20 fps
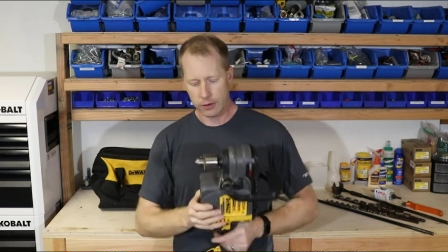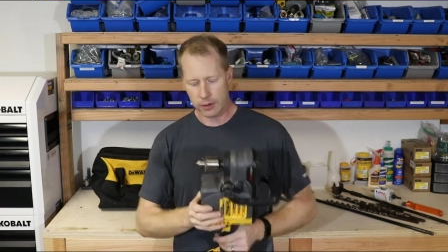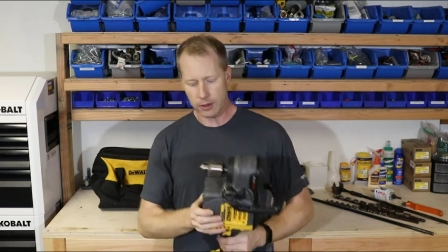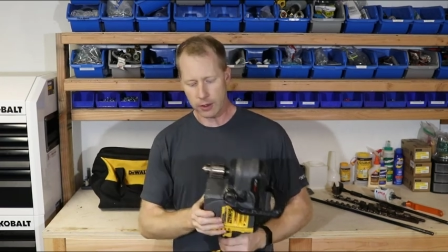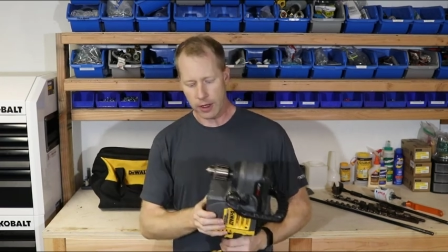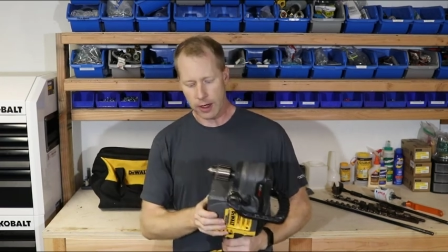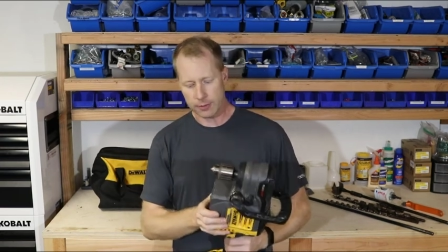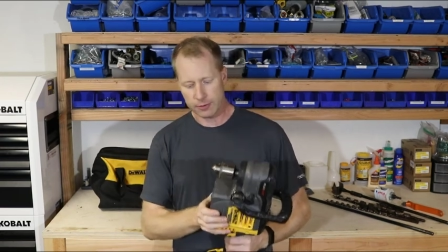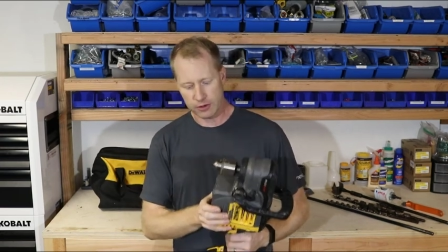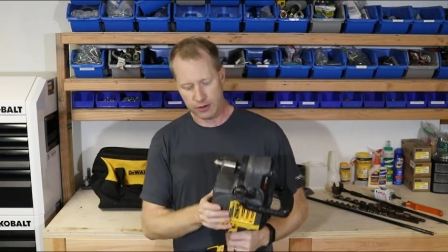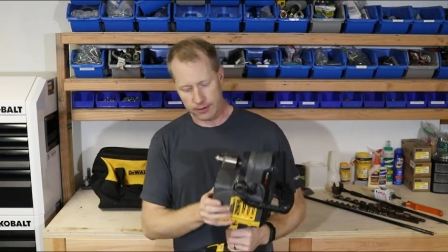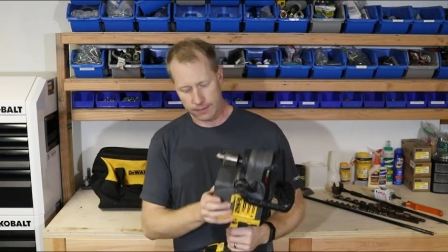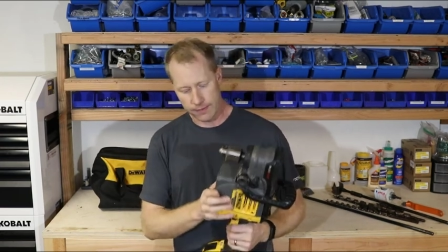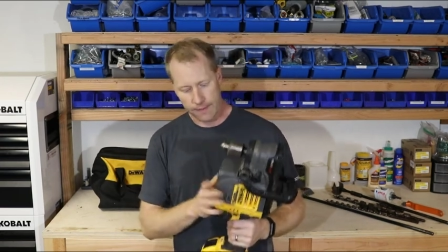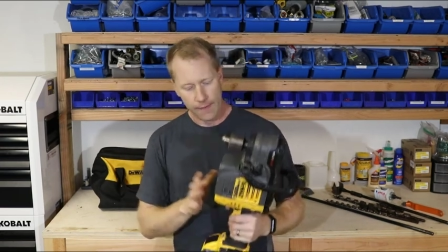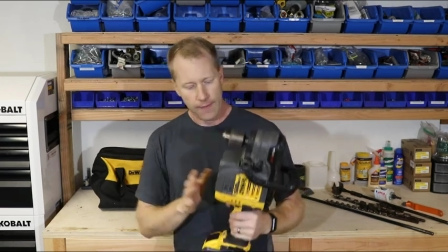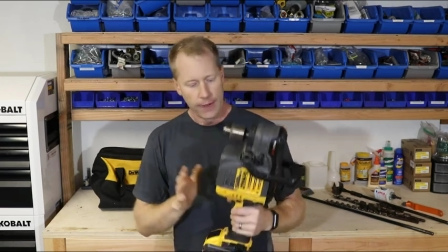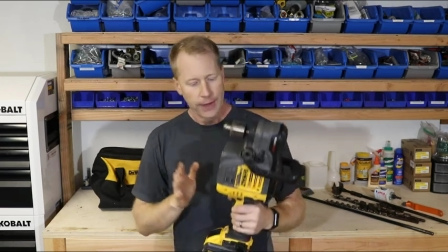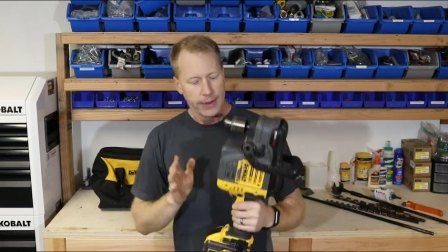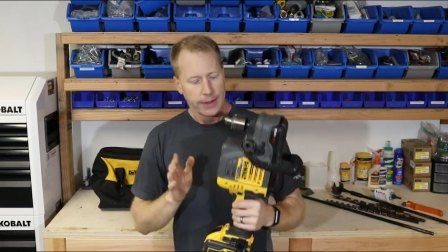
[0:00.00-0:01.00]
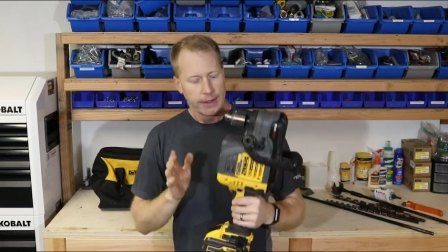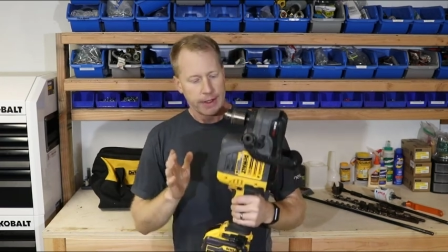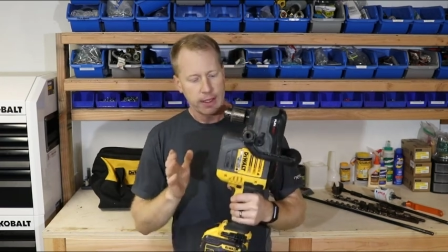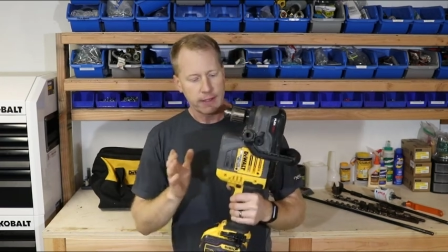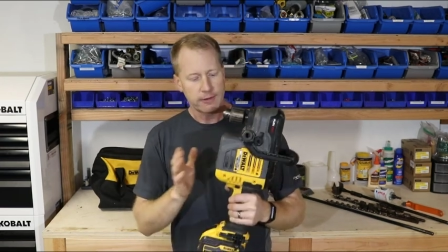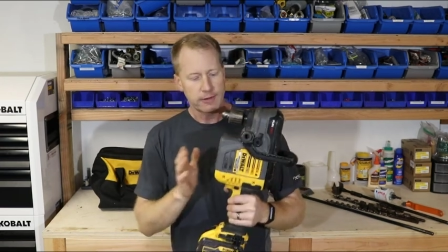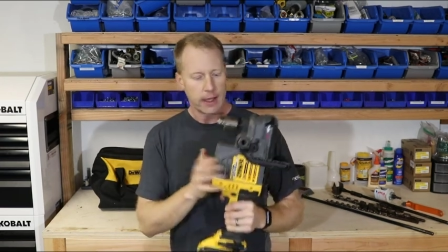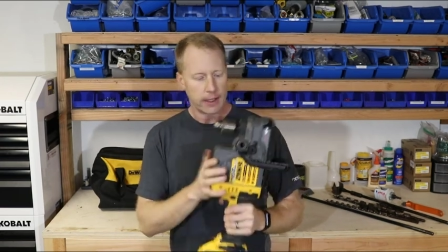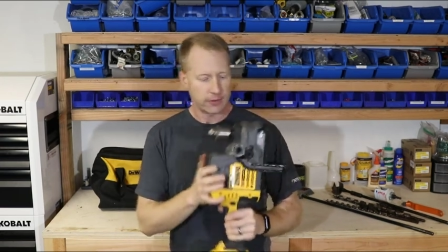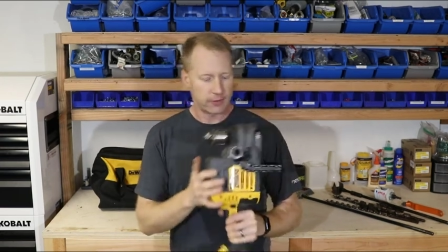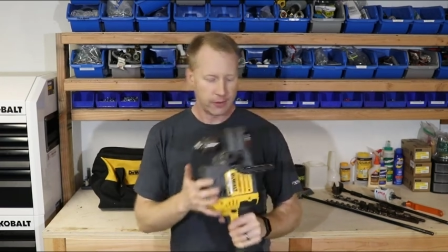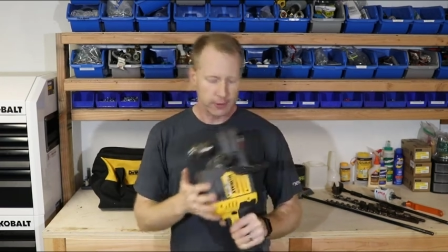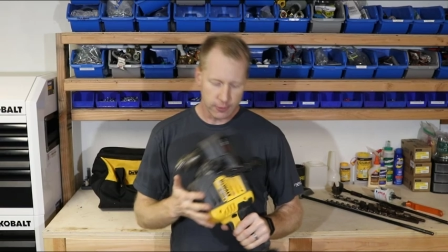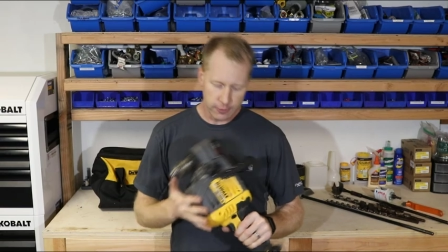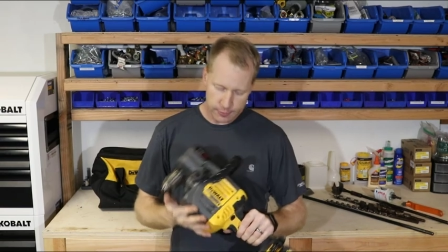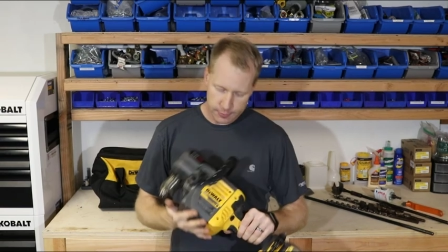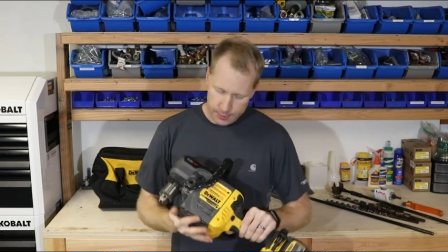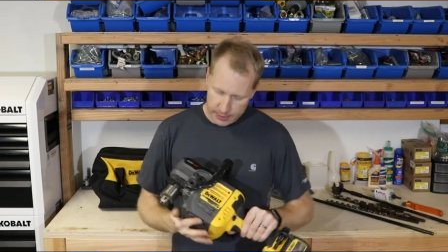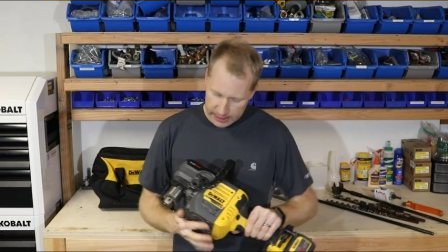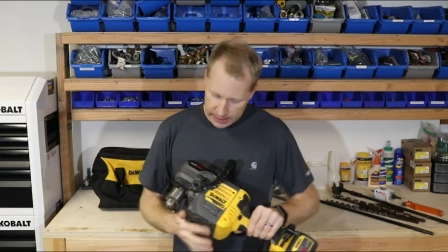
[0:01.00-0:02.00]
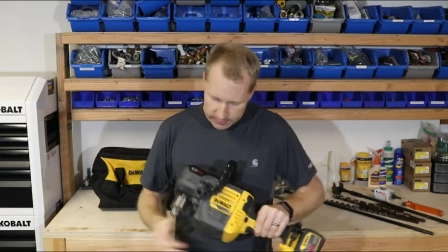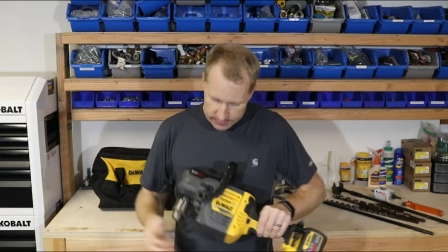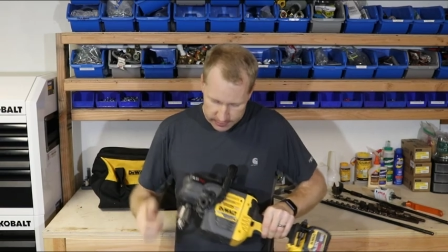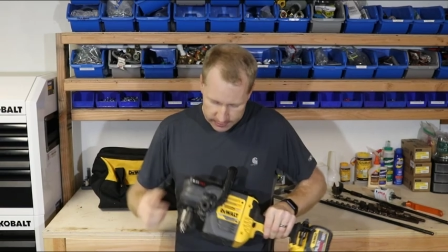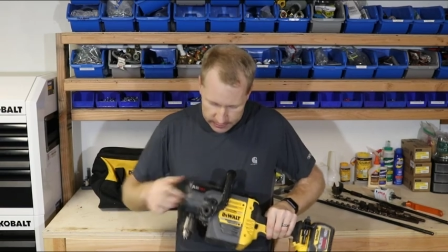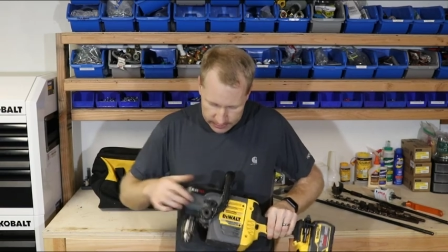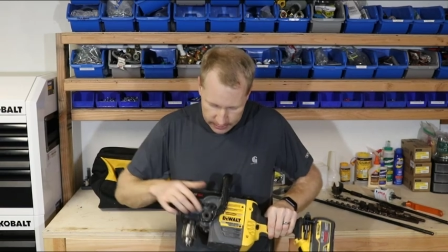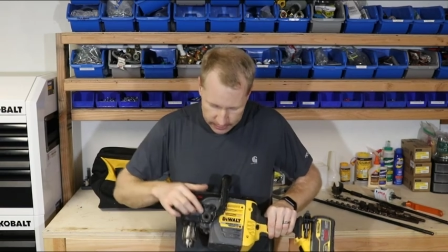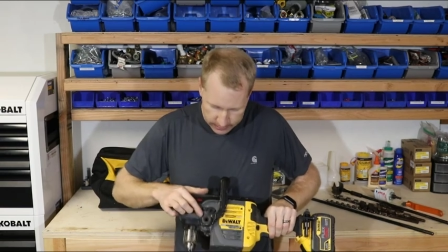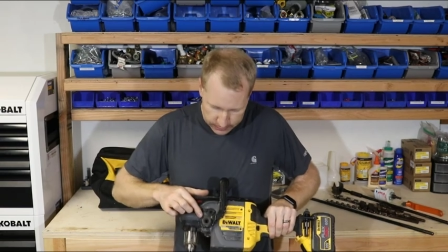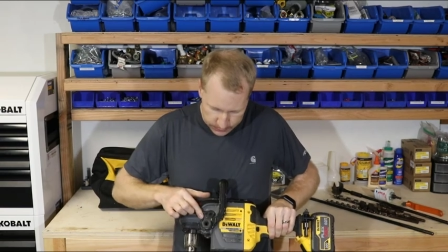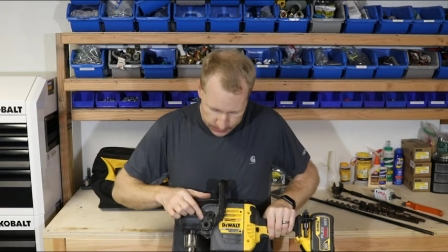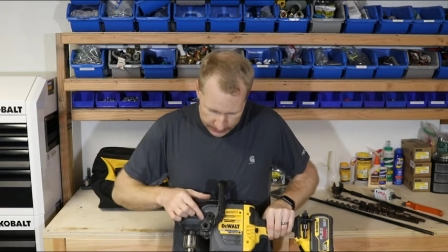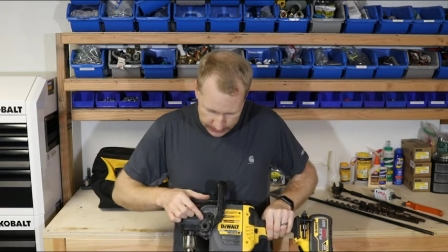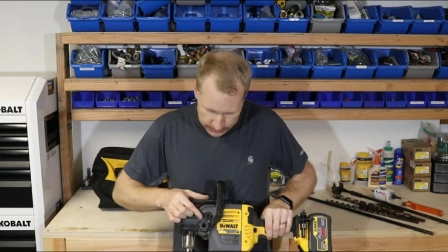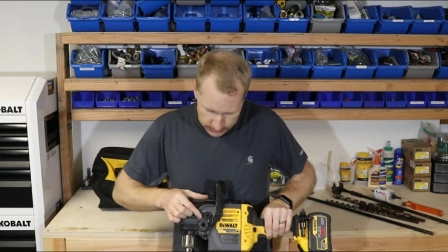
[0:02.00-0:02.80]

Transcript: option. It's got two speeds. It's got a speed